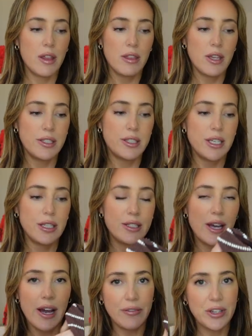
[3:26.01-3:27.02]
This is
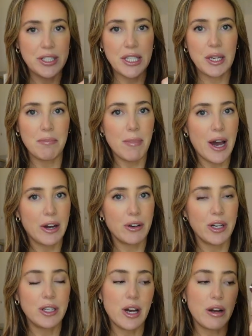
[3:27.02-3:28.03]
obviously
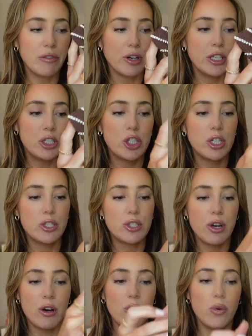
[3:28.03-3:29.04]
moderate coverage,
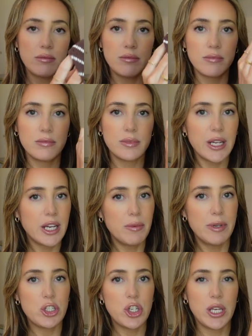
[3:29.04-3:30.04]
so tiny
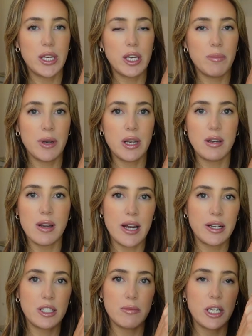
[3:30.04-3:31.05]
bit cheeky, but
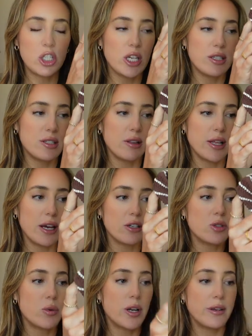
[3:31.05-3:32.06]
not as much as the
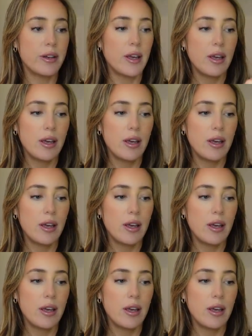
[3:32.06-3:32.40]
last one.